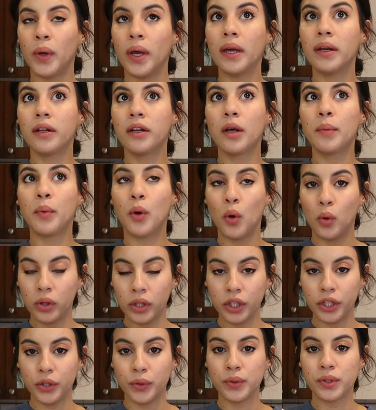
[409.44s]
We ended up
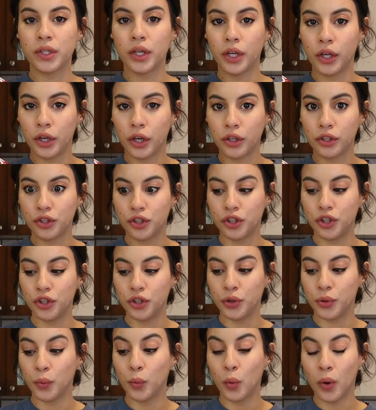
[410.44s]
only using
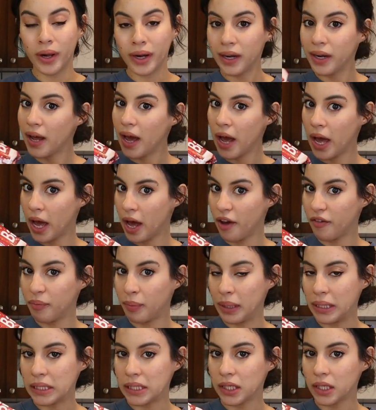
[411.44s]

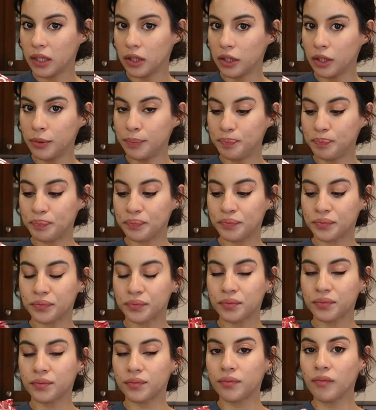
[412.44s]
1.5 basically
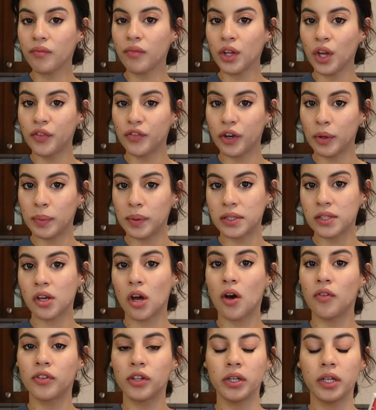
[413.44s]
for
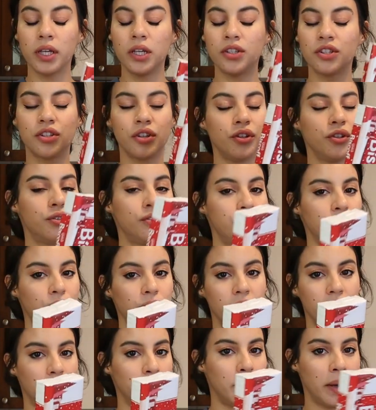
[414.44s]
Biscoff cookies, so you
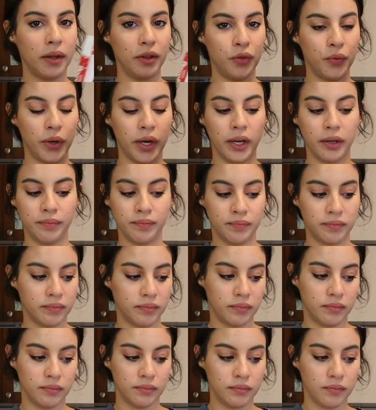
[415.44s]
don't need to buy 3.
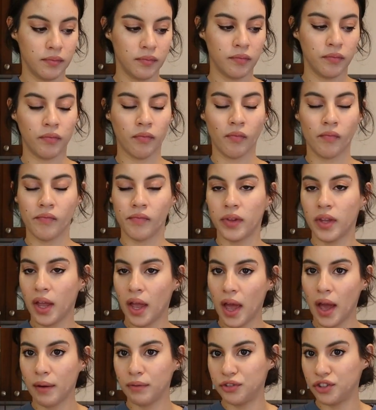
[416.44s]

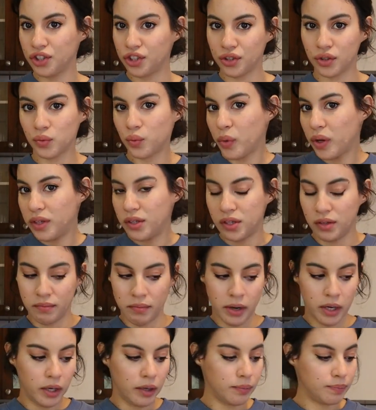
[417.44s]
I've just
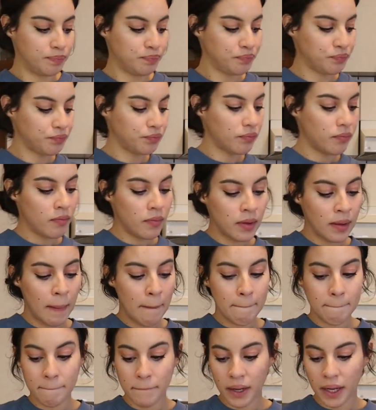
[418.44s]
wasted money.
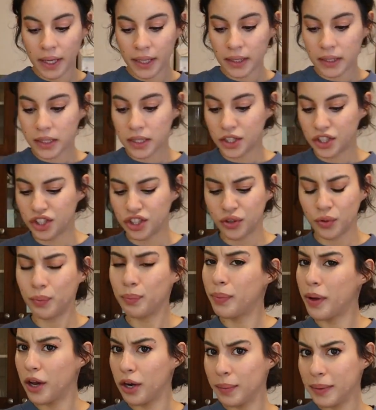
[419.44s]
But
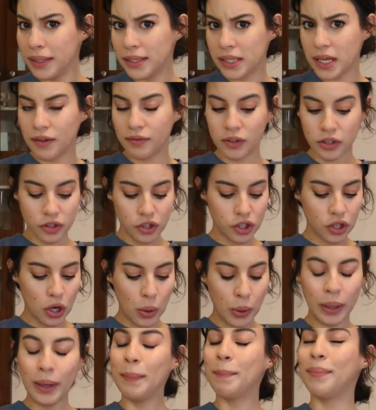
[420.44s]
better be safe than
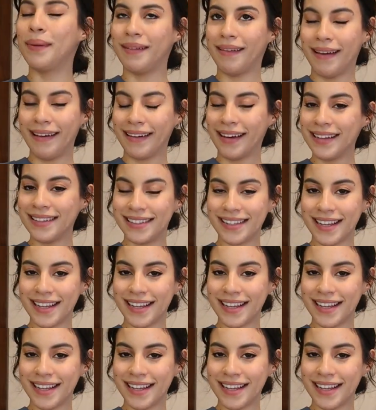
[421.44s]
sorry, but like I